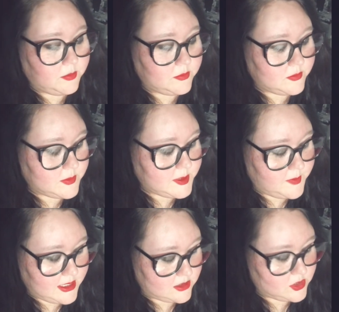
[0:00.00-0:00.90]

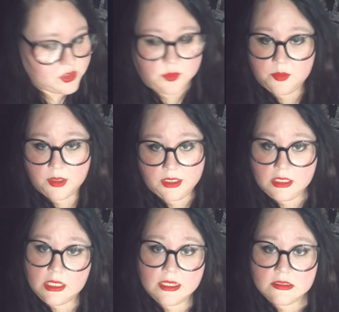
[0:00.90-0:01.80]
spend stupid money
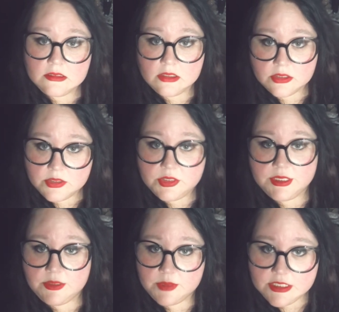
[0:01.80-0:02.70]
at Dollar Tree,
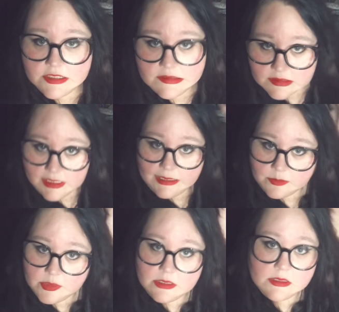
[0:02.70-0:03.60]
which
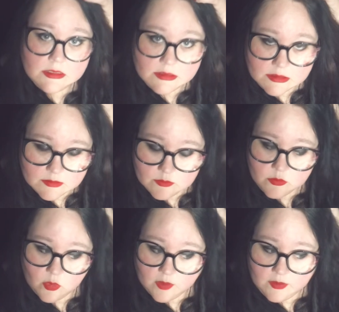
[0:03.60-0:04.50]
happens
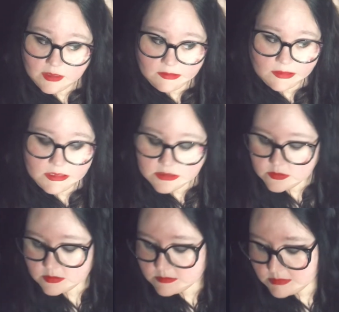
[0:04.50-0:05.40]
more than I'd like to
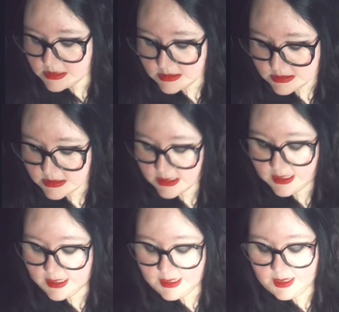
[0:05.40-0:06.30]
admit.
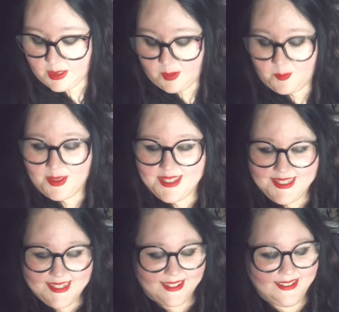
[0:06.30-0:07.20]
But
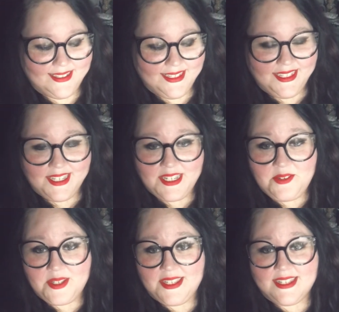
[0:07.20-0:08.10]

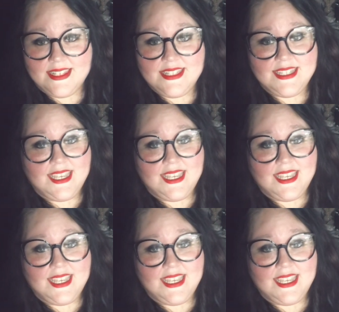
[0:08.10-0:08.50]
anyway, guys,